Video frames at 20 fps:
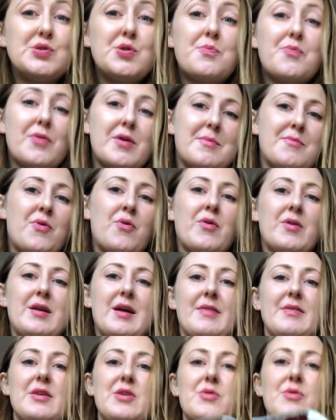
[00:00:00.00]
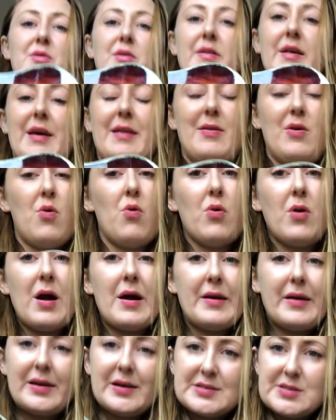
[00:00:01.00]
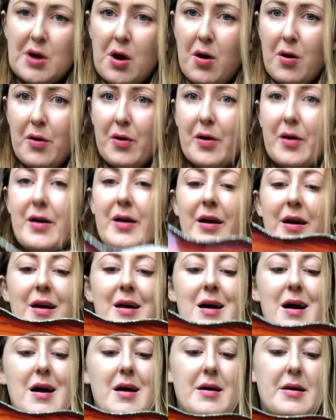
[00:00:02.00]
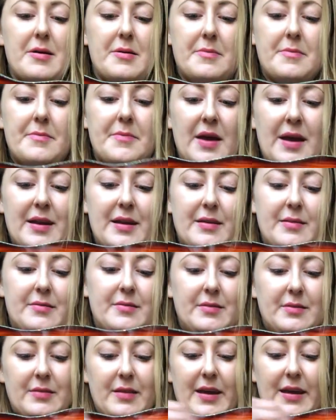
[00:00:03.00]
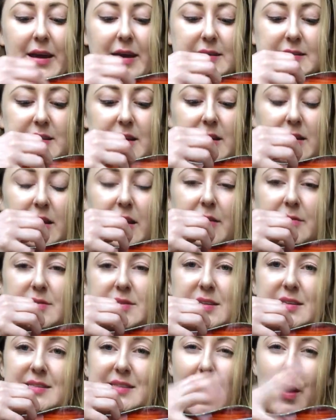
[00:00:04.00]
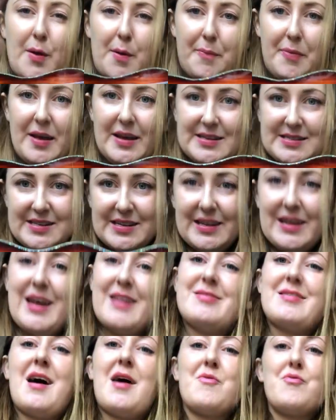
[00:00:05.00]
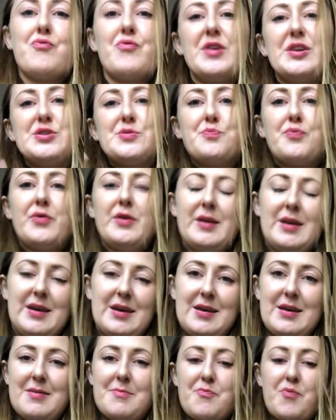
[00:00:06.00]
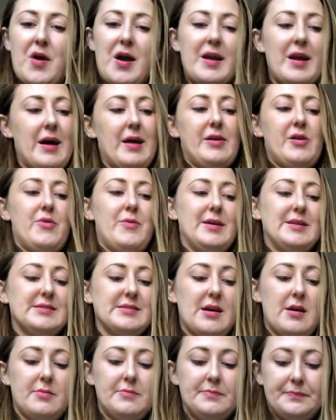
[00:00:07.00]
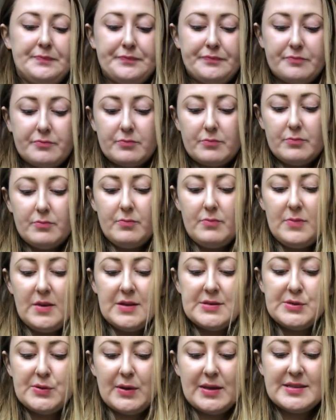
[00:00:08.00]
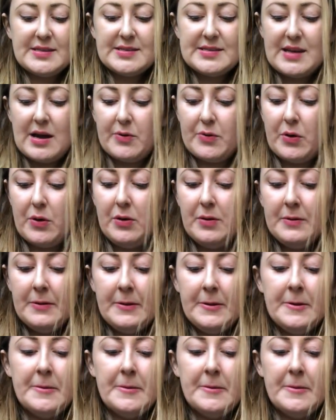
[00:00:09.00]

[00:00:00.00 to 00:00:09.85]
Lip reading: super important on the ukulele or on a guitar, and it, like I said, gives the sound a place to get that rich, pretty, bright echoing sound. So that's the sound hole.